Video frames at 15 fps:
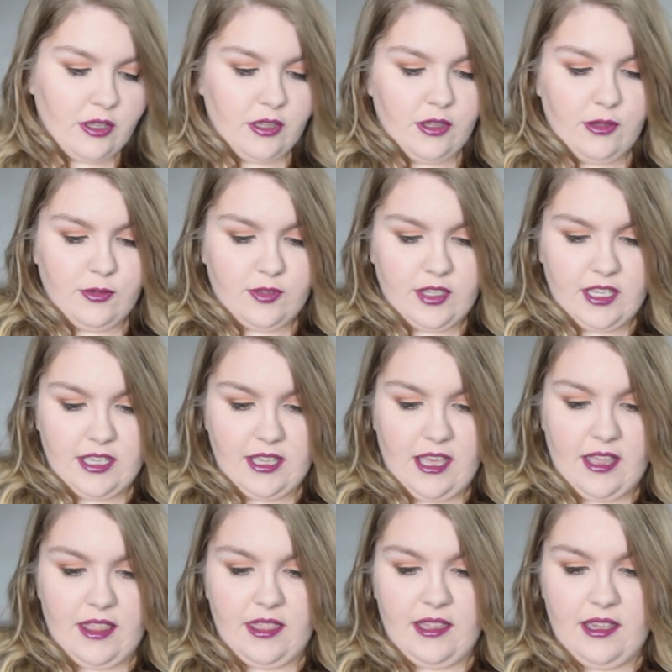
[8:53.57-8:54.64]
using
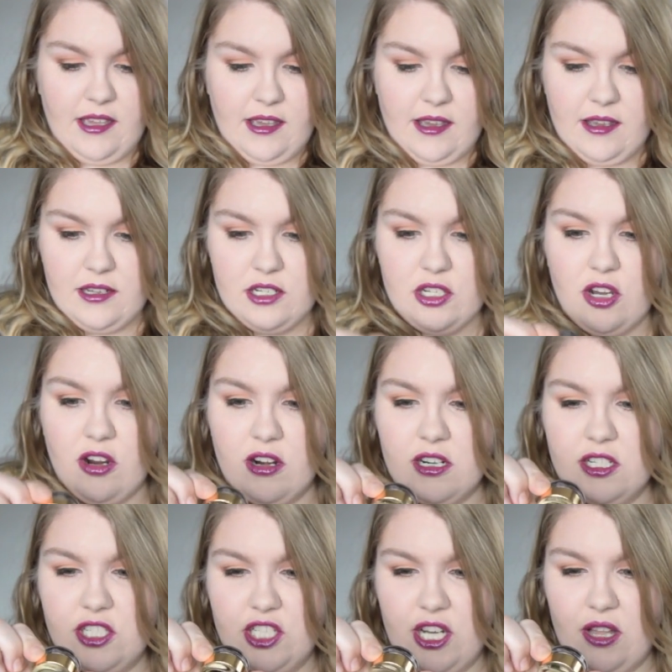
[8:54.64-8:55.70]
the
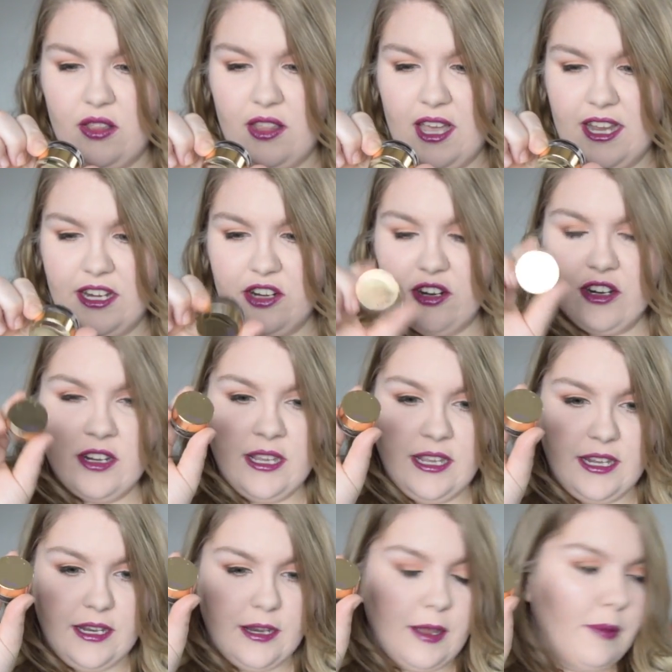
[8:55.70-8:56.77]
Tarte gel liner
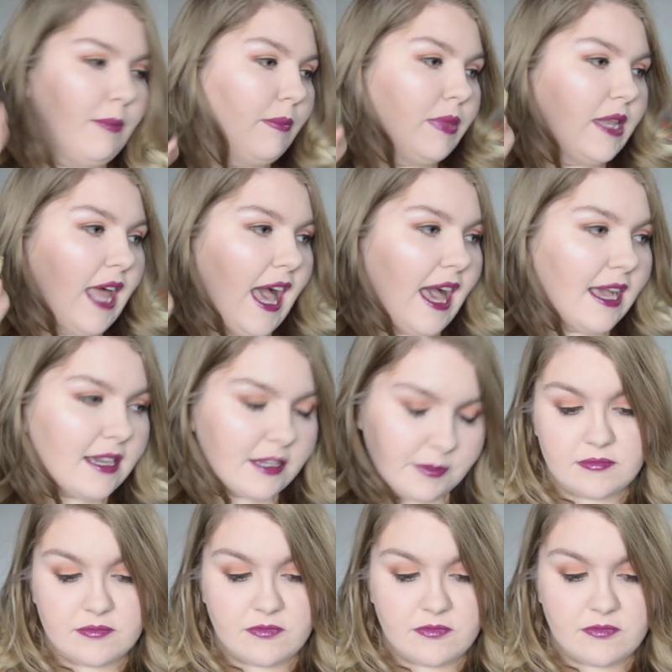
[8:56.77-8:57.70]
in black.